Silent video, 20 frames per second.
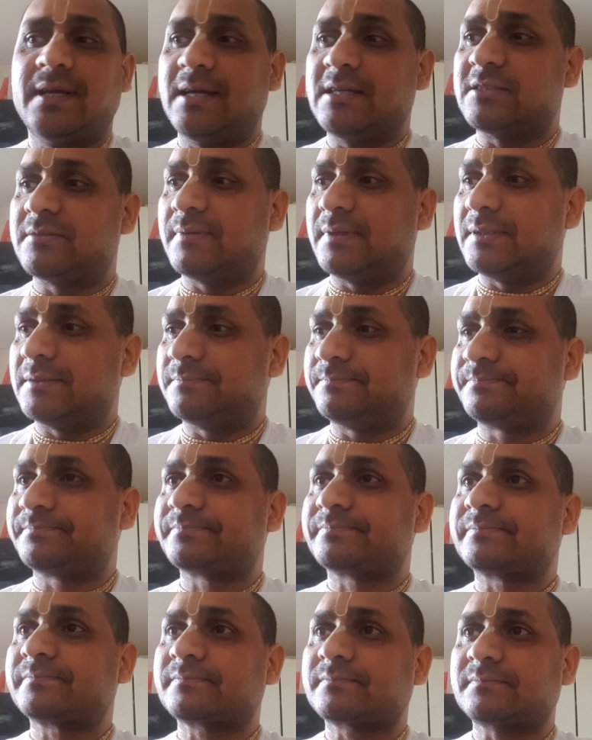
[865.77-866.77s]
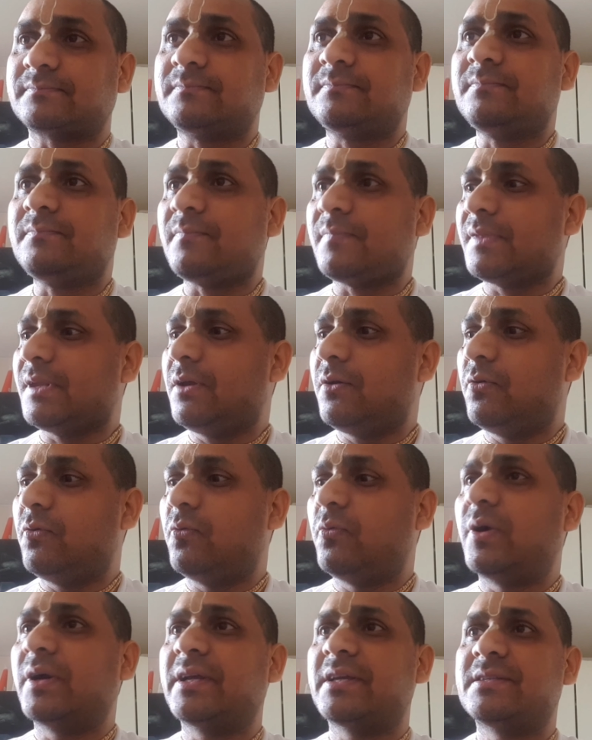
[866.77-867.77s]
as well.
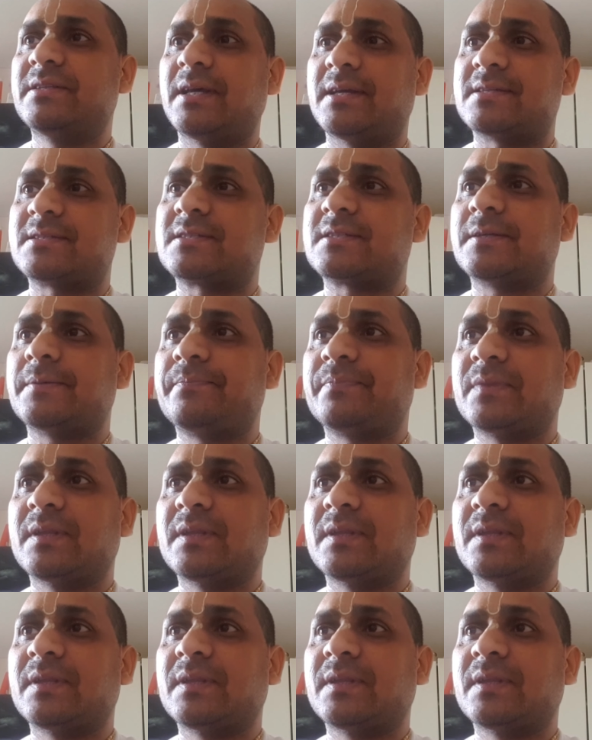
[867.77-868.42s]
What is this?